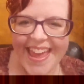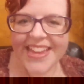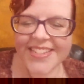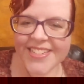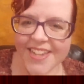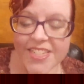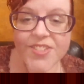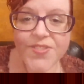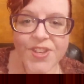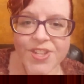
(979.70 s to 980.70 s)
It does
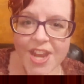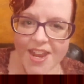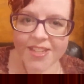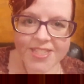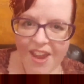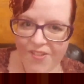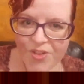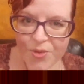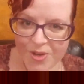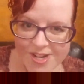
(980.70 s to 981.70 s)
feel nice
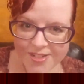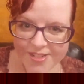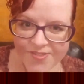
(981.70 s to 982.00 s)
afterwards.